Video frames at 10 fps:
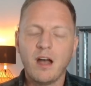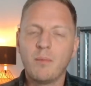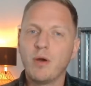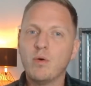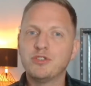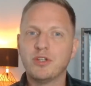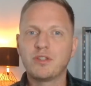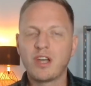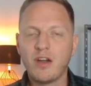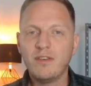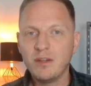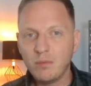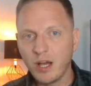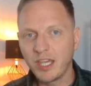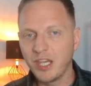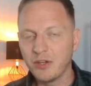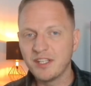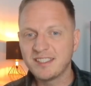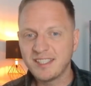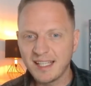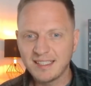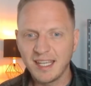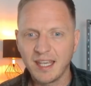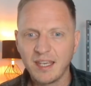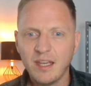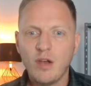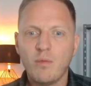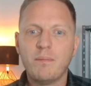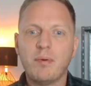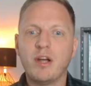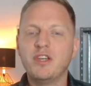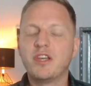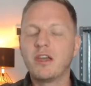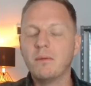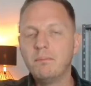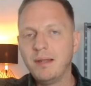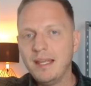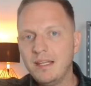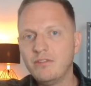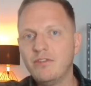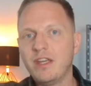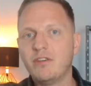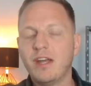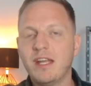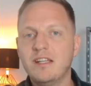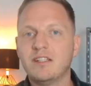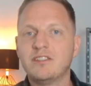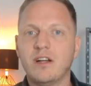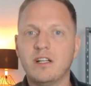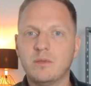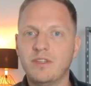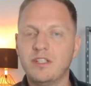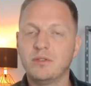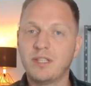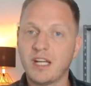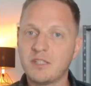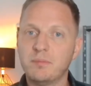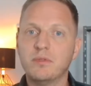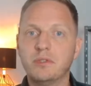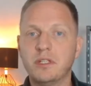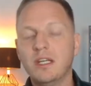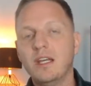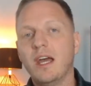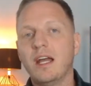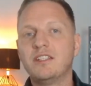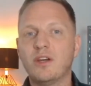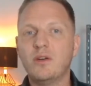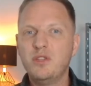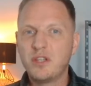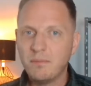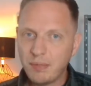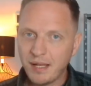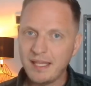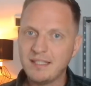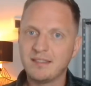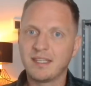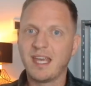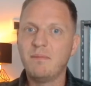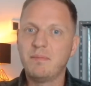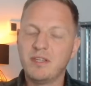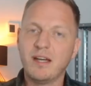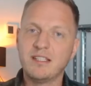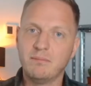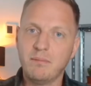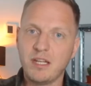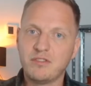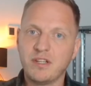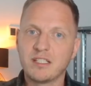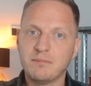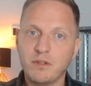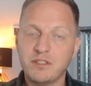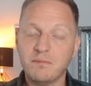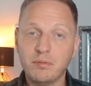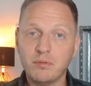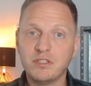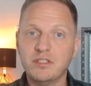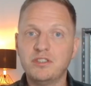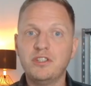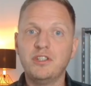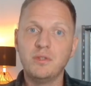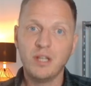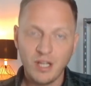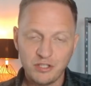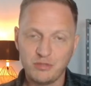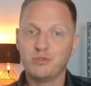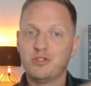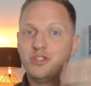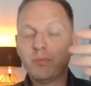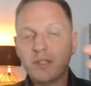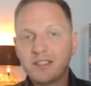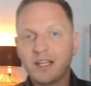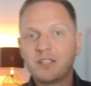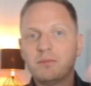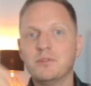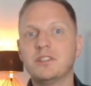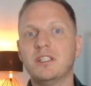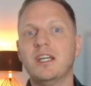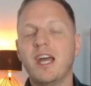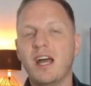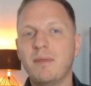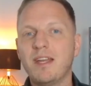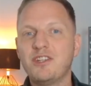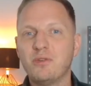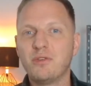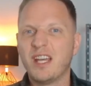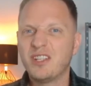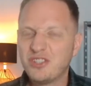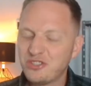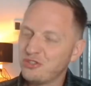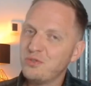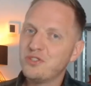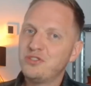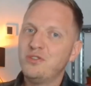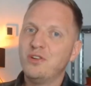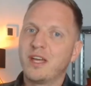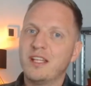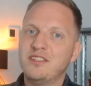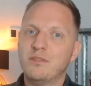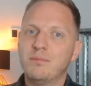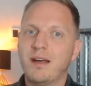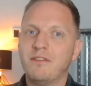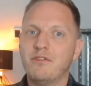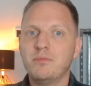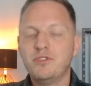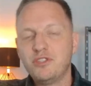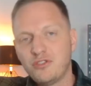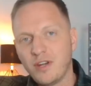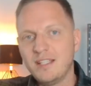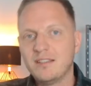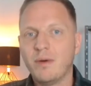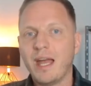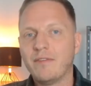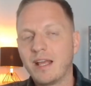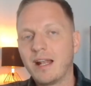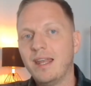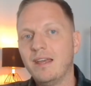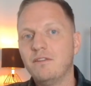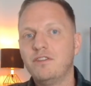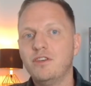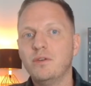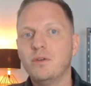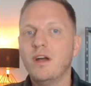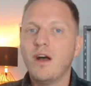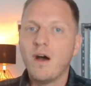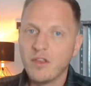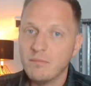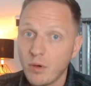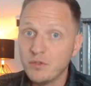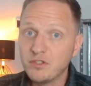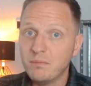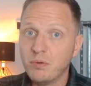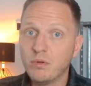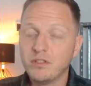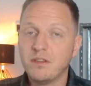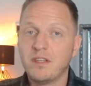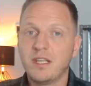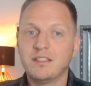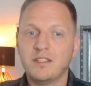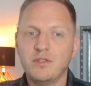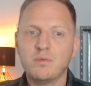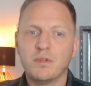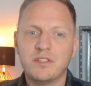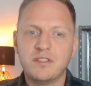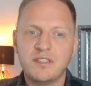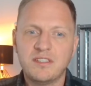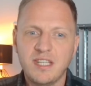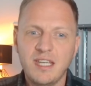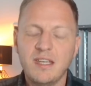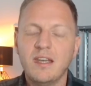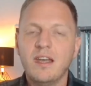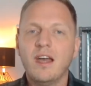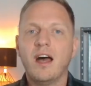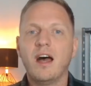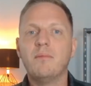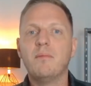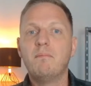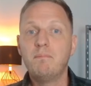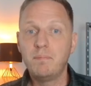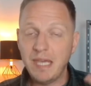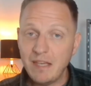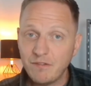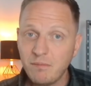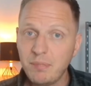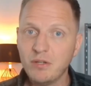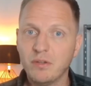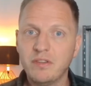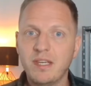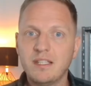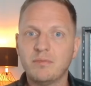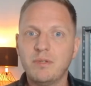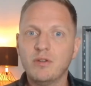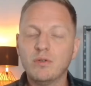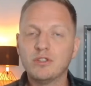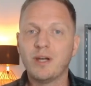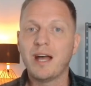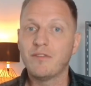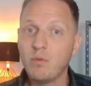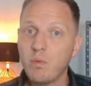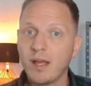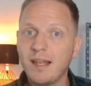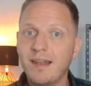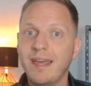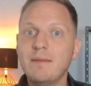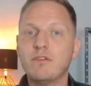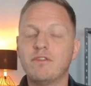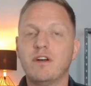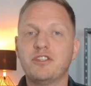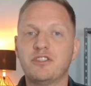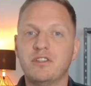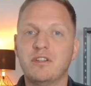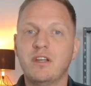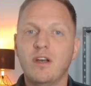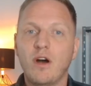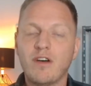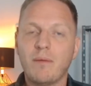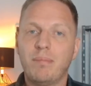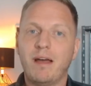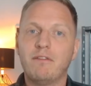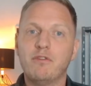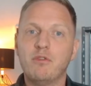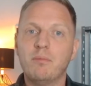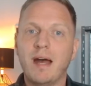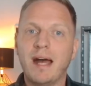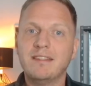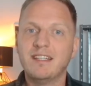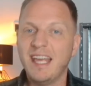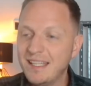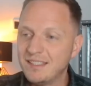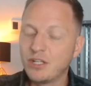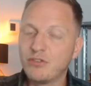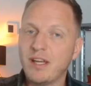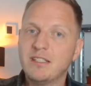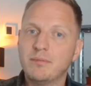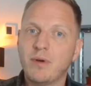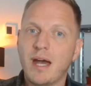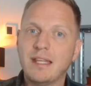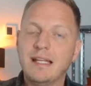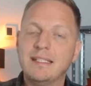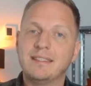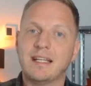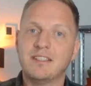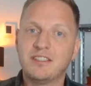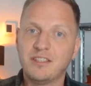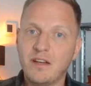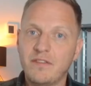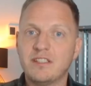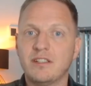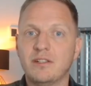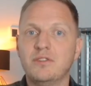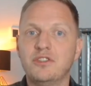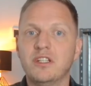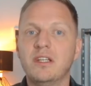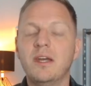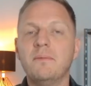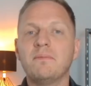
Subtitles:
We're also currently working on a setting whereby you can completely rearrange the tiles within your dashboard. And so you can place the KPIs and metrics most important to you towards the top of this dashboard and make sure that as soon as you log into your platform, you straight away have a clear view of the most important things that you want to see. Even beyond this, we also have a white label version of our platform and an integratable analytics as a service solution.